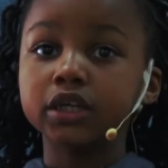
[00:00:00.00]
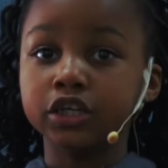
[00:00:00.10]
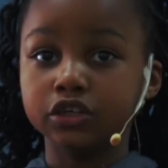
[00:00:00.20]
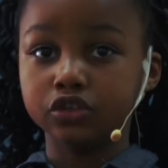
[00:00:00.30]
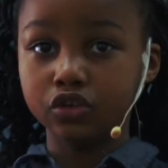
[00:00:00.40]

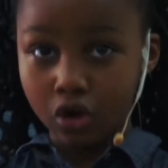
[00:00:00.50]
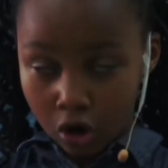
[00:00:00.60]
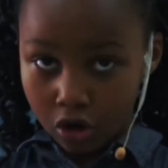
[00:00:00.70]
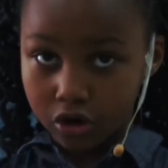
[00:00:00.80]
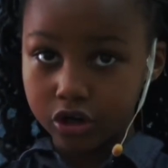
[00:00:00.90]
is
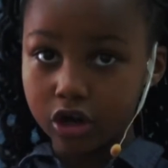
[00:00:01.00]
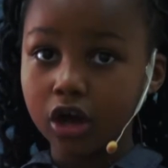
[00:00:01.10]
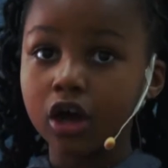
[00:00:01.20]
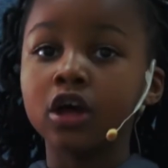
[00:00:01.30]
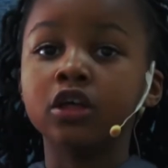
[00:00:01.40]
God.
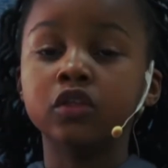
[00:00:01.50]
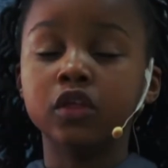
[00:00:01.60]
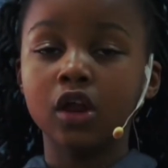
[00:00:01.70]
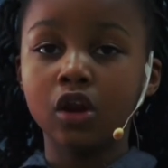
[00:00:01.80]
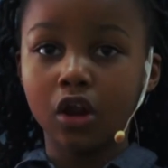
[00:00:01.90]

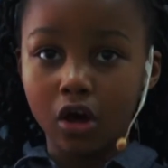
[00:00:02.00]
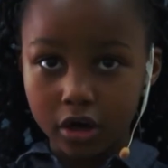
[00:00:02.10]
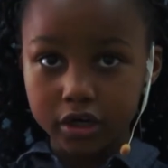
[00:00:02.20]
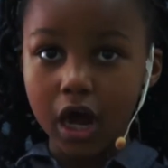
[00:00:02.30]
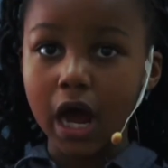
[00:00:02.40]
The
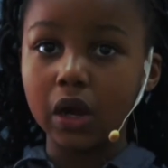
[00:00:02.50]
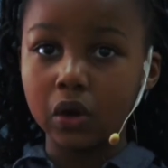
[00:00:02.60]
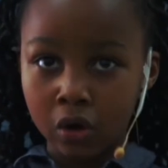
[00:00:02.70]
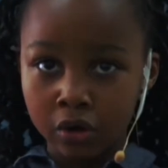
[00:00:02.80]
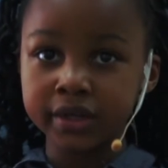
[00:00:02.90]
Lord
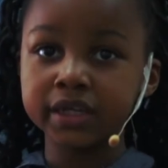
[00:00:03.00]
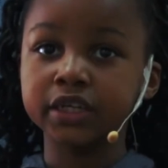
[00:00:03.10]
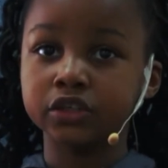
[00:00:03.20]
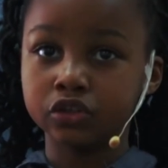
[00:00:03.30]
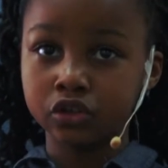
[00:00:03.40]
alone
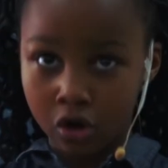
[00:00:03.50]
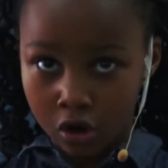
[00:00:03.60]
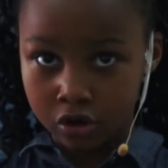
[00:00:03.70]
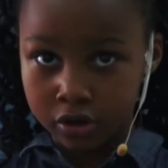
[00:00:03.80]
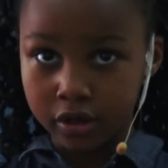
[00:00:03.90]
is
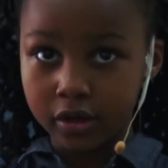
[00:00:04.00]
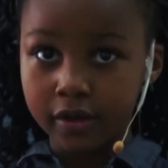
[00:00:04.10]
God.'"